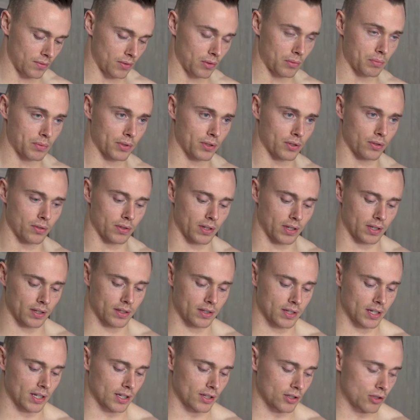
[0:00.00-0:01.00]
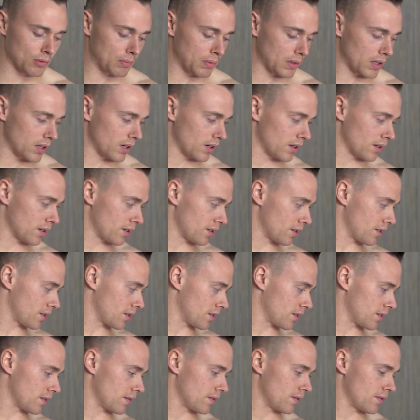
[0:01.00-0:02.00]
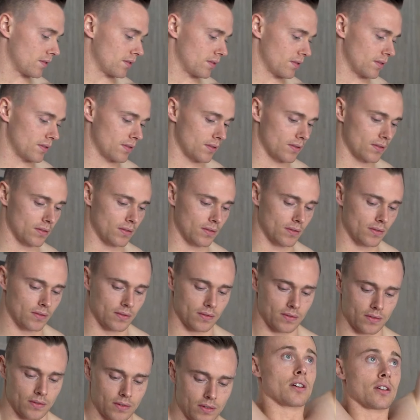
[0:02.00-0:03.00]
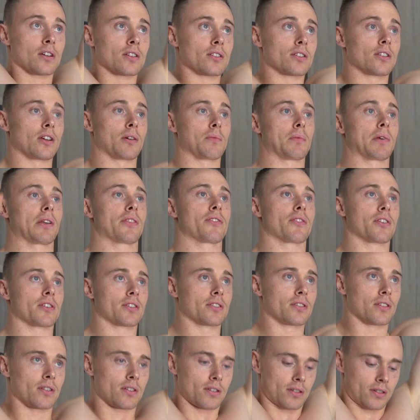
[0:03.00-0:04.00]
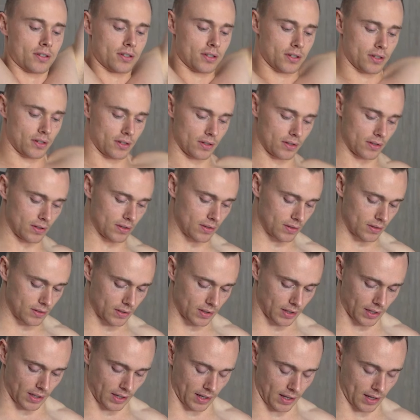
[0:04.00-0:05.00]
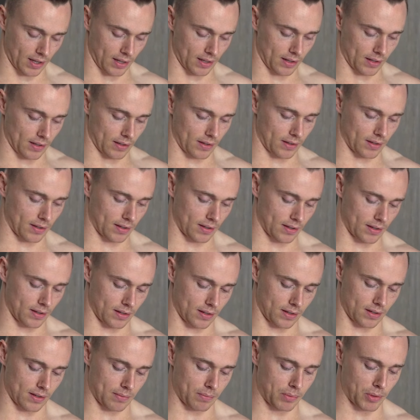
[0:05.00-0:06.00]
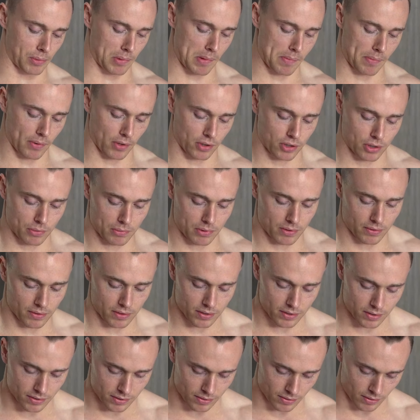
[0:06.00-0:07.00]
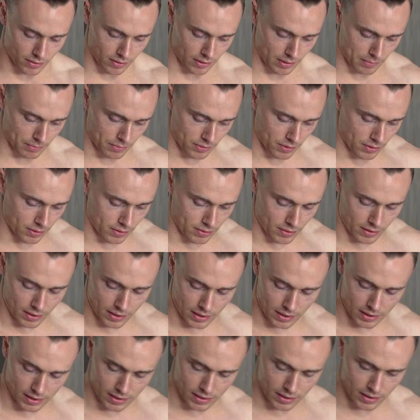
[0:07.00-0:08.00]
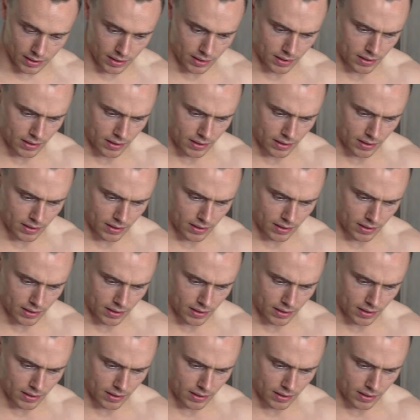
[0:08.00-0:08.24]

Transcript: we'll be doing chest to bars, dumbbell thrusters, and uh, probably box to bars, so I'm just gonna...